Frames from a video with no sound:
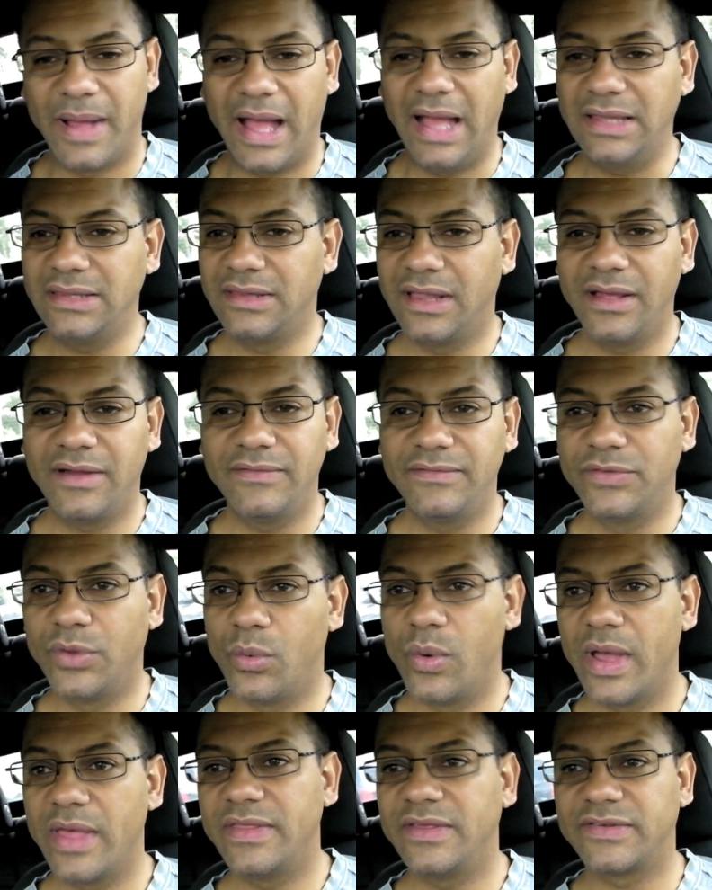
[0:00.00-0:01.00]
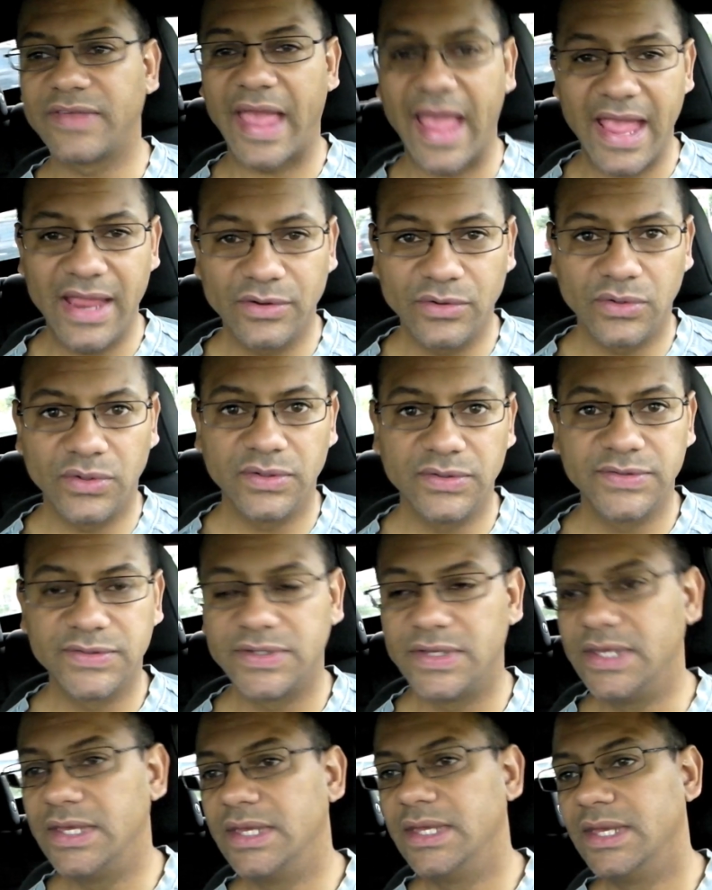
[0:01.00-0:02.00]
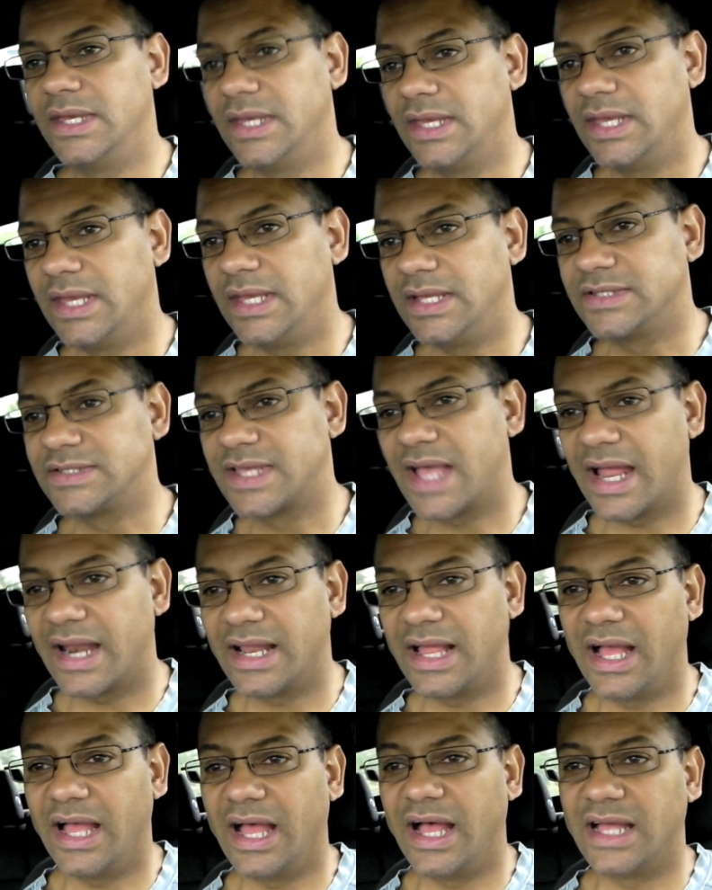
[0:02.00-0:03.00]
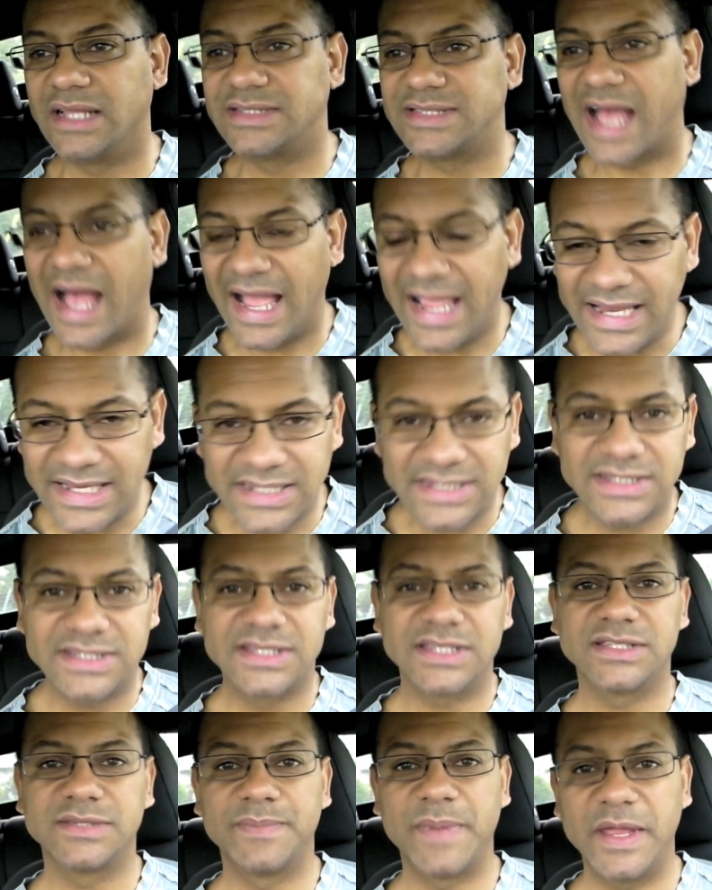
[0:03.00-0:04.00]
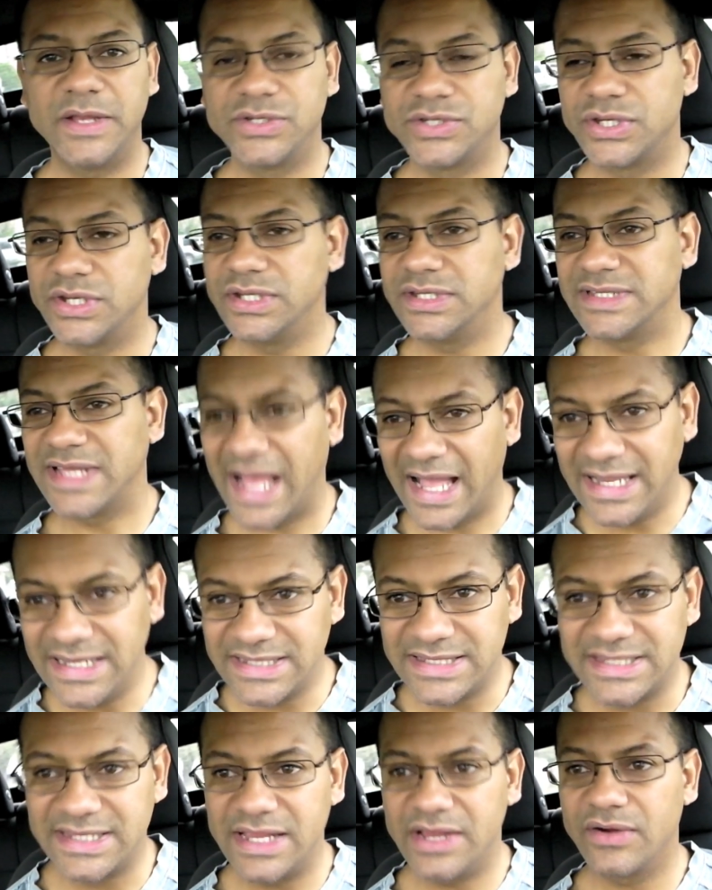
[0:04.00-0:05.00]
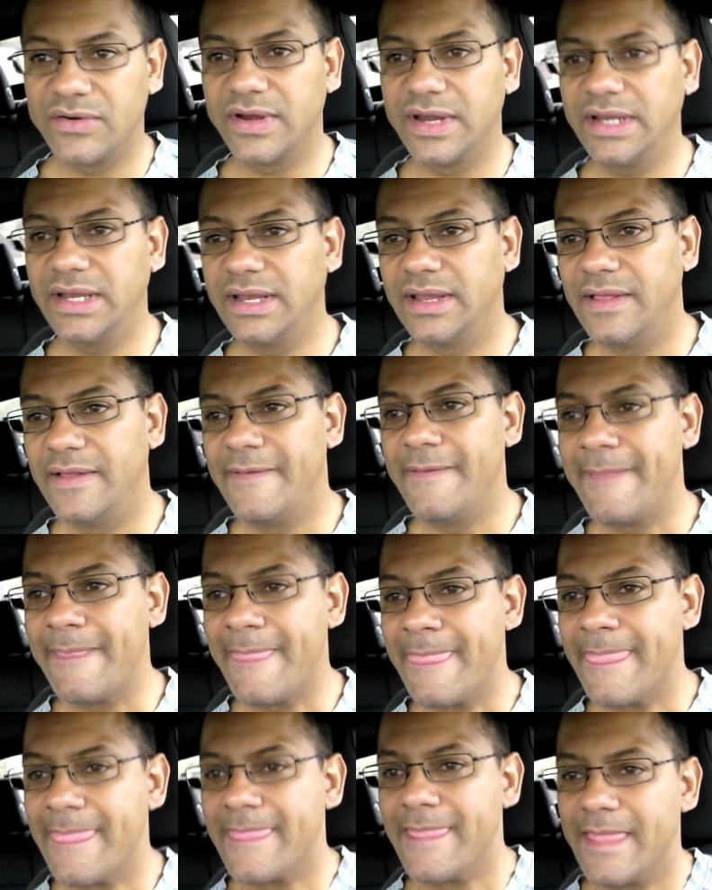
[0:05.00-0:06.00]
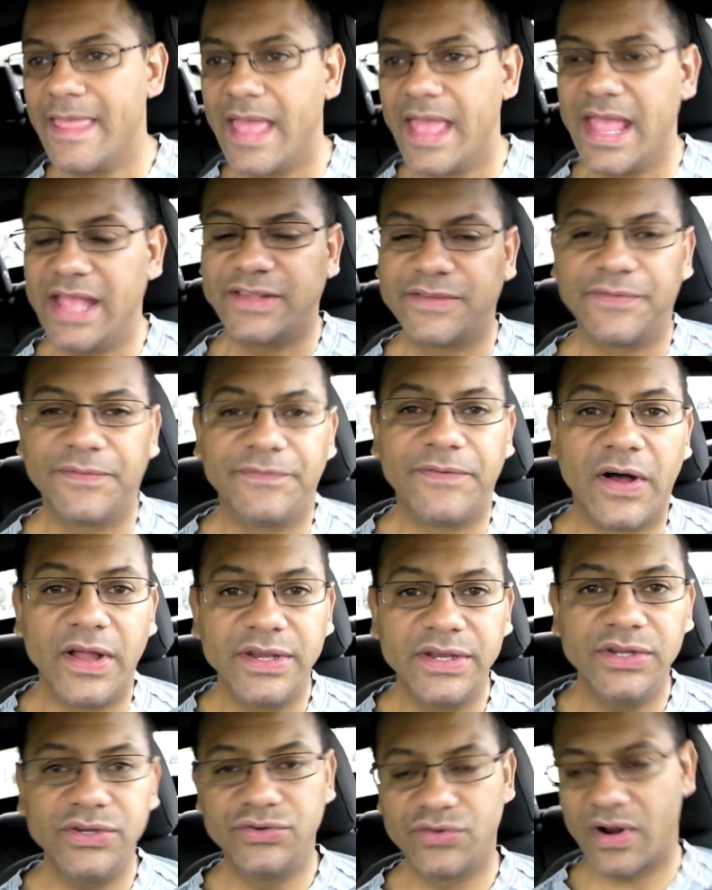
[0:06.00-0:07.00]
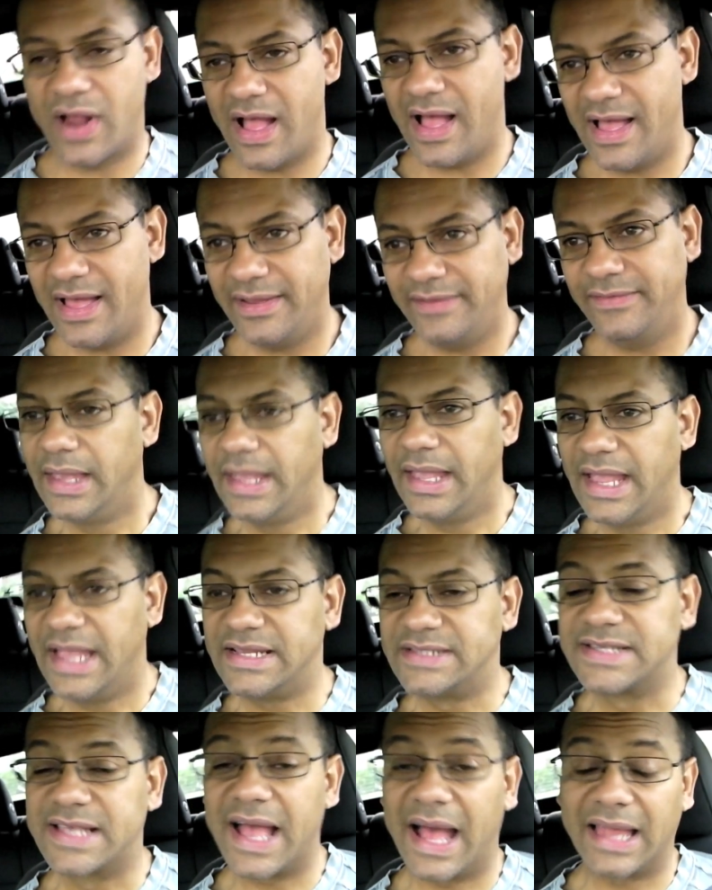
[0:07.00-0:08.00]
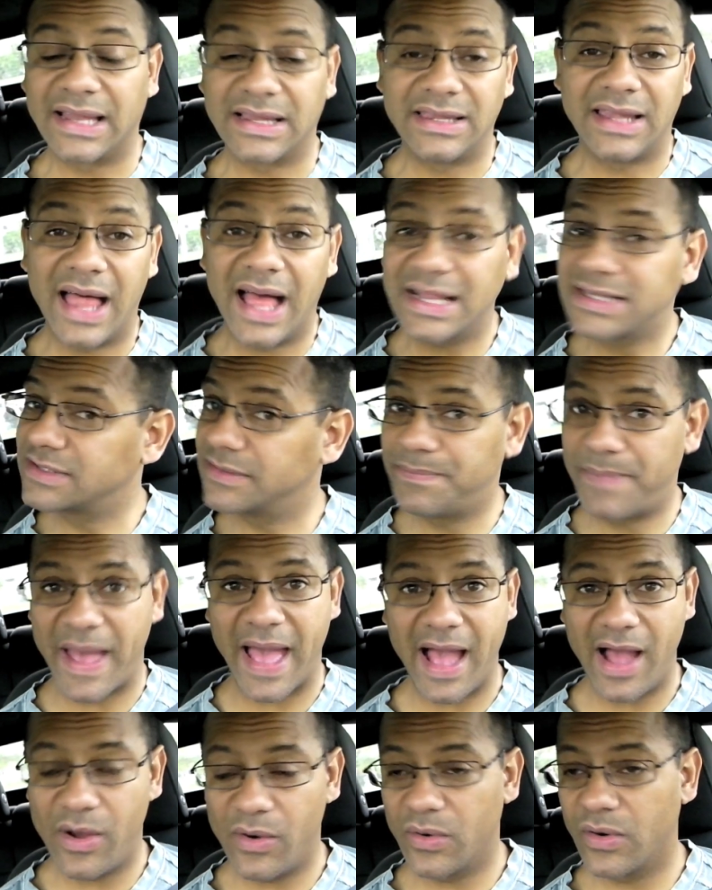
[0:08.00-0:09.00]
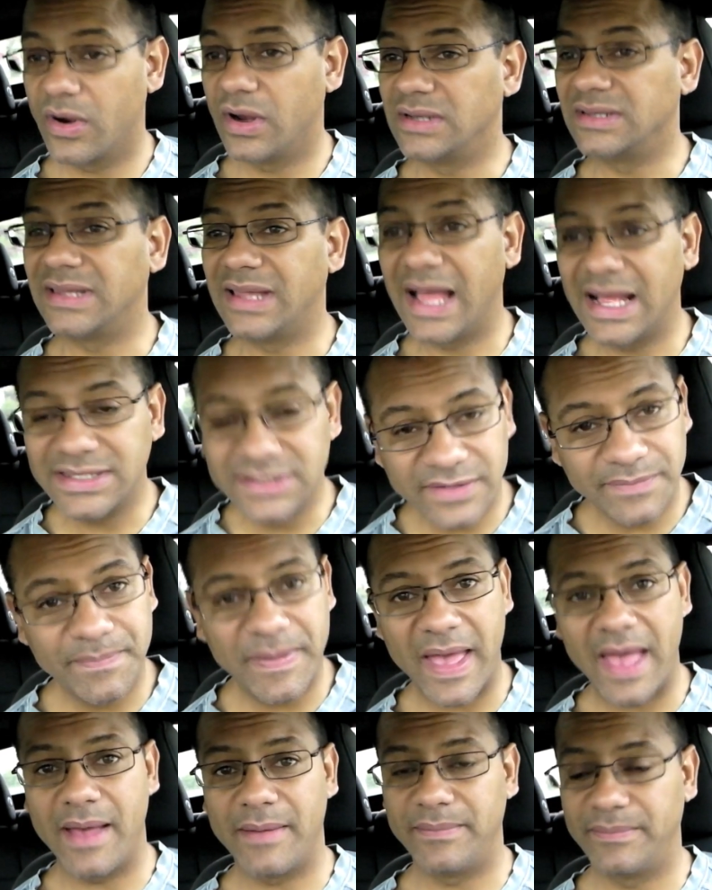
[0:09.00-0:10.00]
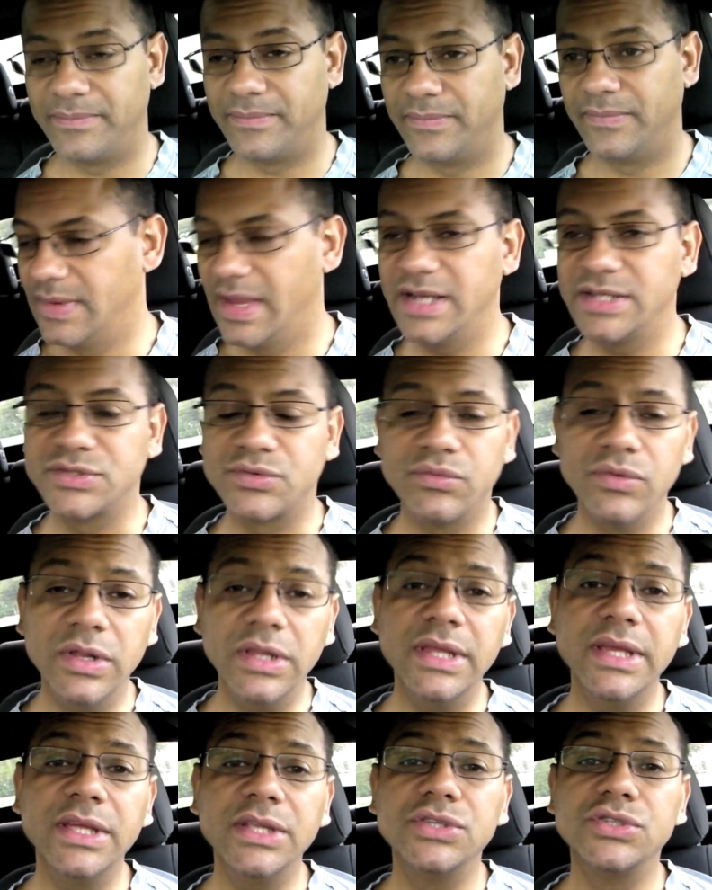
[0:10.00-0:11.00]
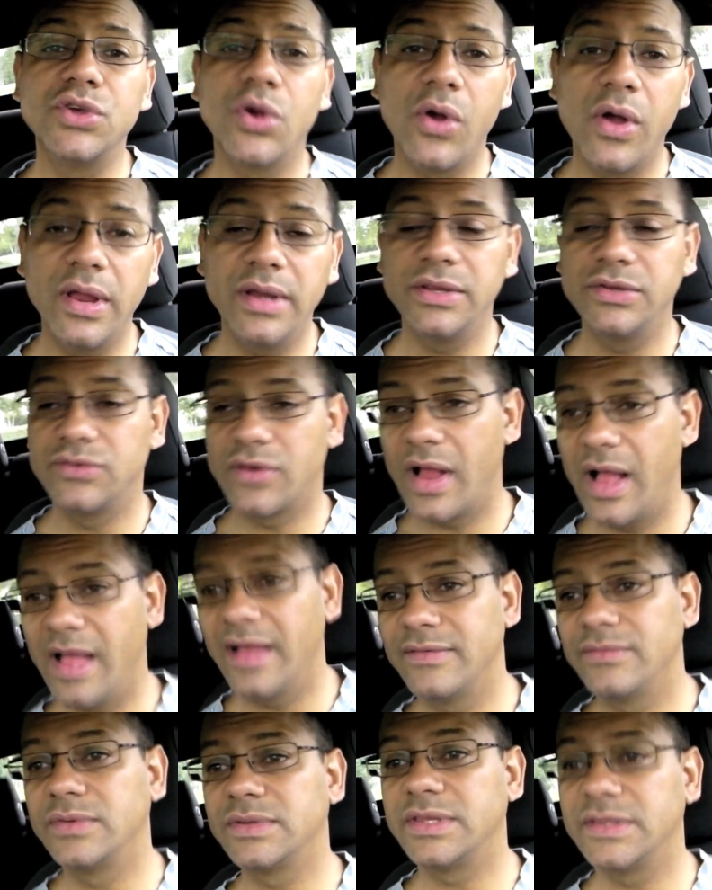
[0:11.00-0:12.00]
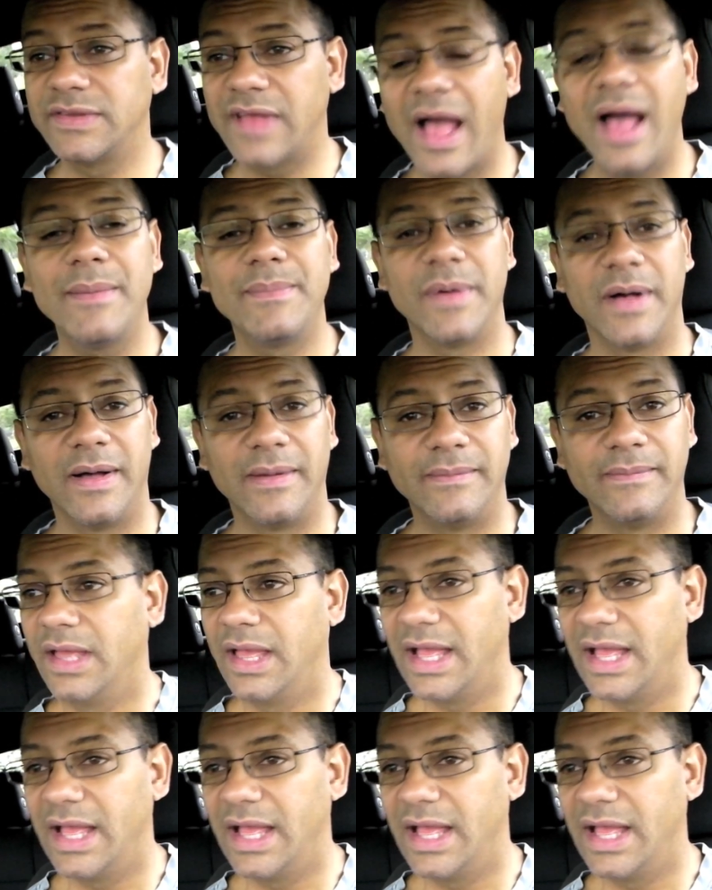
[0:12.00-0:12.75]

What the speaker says: I love the way this handles. It's got a tight suspension, tight steering. It's fun to drive. It's got lots of power and lots of pep. And it's really a joy to drive with the top up.